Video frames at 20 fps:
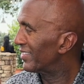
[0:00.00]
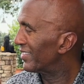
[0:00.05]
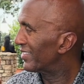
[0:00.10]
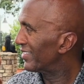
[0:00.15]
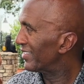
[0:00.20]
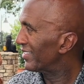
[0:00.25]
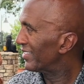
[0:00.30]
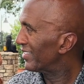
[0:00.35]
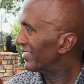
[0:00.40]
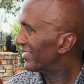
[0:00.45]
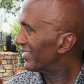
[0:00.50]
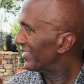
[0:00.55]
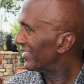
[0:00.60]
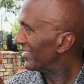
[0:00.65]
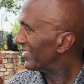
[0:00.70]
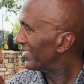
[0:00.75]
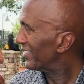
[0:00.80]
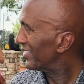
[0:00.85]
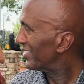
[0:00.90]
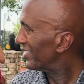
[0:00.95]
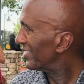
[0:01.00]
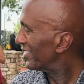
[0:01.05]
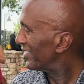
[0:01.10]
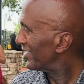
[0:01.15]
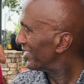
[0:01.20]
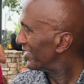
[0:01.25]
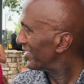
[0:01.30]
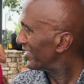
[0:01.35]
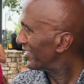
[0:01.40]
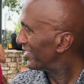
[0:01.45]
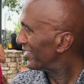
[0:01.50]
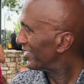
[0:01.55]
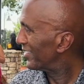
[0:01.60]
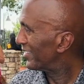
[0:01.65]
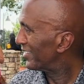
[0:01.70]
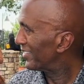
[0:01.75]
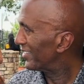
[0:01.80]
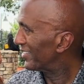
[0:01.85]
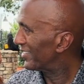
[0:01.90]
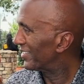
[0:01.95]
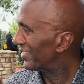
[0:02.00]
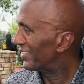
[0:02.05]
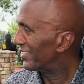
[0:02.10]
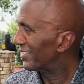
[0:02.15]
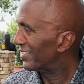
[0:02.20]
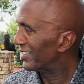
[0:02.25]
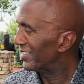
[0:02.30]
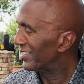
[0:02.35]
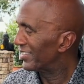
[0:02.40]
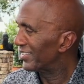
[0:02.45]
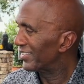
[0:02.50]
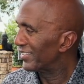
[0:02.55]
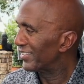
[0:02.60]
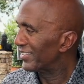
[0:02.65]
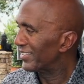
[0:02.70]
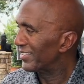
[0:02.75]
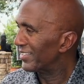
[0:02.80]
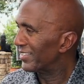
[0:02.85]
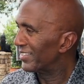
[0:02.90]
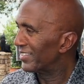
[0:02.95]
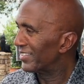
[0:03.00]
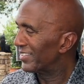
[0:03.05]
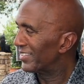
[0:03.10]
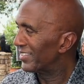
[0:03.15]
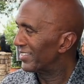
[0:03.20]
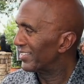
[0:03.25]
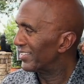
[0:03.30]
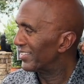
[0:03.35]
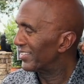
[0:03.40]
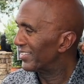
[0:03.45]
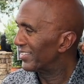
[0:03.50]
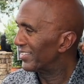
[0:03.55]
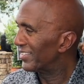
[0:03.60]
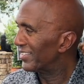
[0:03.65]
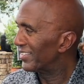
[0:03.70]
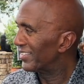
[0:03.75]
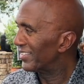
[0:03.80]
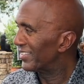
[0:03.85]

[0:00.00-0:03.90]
This person isn't speaking.